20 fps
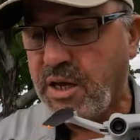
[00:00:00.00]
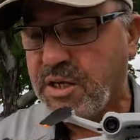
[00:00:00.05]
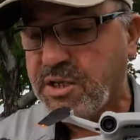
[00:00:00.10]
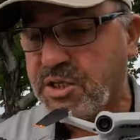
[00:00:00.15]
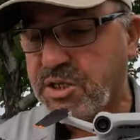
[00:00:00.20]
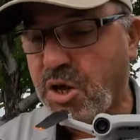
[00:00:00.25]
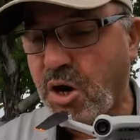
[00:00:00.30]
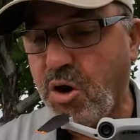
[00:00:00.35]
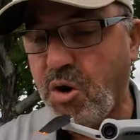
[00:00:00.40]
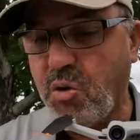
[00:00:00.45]

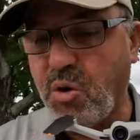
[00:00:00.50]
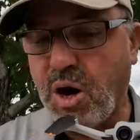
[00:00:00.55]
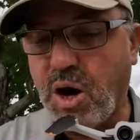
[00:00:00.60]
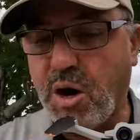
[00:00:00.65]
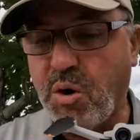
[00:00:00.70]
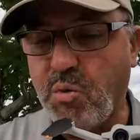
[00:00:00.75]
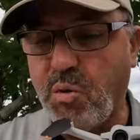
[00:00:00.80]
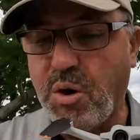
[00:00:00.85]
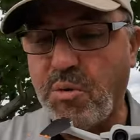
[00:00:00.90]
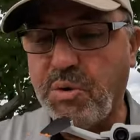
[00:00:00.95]

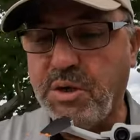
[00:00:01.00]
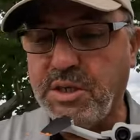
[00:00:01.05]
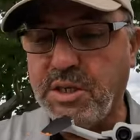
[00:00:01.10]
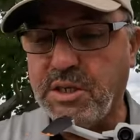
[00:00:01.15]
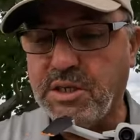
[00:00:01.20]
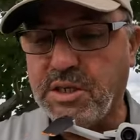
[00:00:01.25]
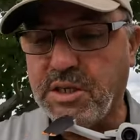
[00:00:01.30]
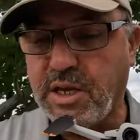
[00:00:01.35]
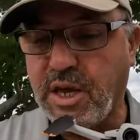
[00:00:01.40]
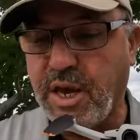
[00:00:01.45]
So what we
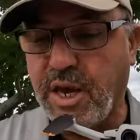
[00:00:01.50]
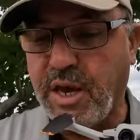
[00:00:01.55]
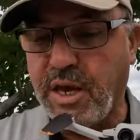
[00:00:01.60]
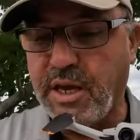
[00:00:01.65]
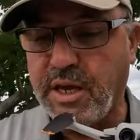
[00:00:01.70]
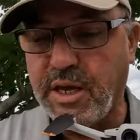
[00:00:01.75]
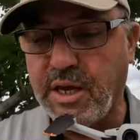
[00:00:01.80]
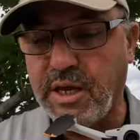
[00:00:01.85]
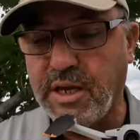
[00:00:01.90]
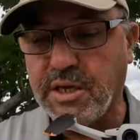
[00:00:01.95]
did
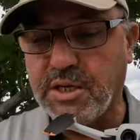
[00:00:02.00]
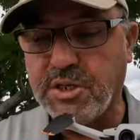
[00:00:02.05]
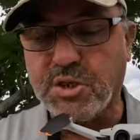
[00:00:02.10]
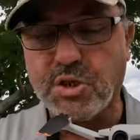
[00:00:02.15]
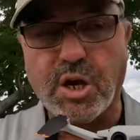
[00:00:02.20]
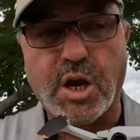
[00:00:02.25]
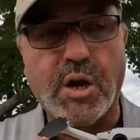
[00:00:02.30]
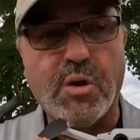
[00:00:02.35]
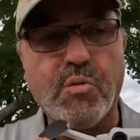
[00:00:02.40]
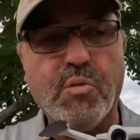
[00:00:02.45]
today is
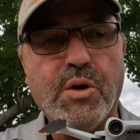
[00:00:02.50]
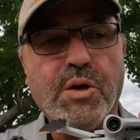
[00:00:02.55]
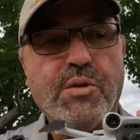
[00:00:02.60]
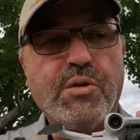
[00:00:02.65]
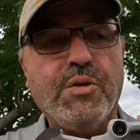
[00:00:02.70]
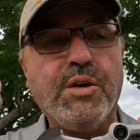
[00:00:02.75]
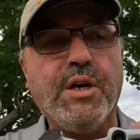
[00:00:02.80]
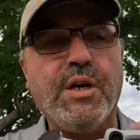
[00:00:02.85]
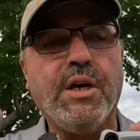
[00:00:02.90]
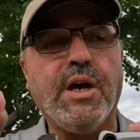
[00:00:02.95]

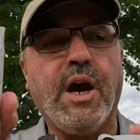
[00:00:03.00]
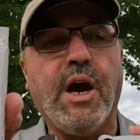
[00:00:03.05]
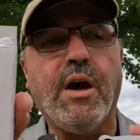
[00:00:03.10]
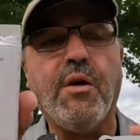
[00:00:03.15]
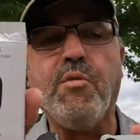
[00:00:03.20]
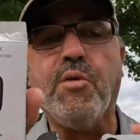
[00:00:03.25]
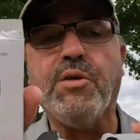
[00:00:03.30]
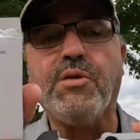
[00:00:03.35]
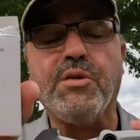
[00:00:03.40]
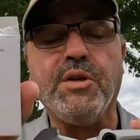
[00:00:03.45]
with
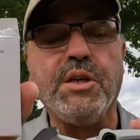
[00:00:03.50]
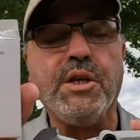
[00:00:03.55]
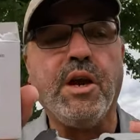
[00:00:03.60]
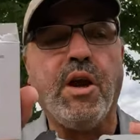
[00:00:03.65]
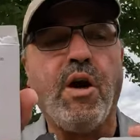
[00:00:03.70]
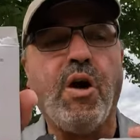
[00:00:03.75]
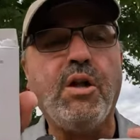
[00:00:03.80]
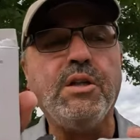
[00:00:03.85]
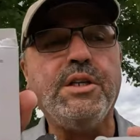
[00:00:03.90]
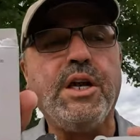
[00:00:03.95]
the
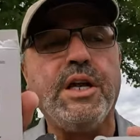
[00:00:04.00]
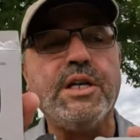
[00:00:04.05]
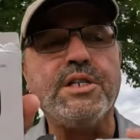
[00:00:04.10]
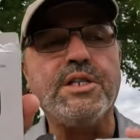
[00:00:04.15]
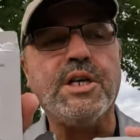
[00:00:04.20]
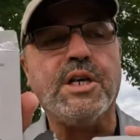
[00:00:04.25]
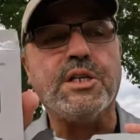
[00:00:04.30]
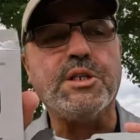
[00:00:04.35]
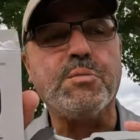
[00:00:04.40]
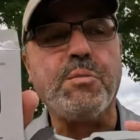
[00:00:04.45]
all-day
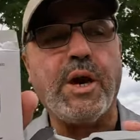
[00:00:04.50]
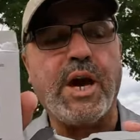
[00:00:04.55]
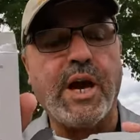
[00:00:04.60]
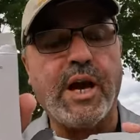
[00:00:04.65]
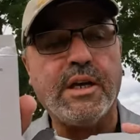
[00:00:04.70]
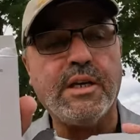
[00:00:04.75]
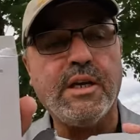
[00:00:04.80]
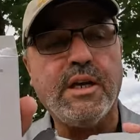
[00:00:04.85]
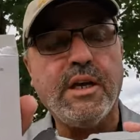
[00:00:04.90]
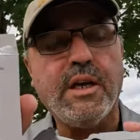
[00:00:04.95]

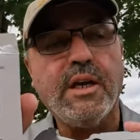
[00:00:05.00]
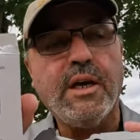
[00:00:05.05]
six-pack,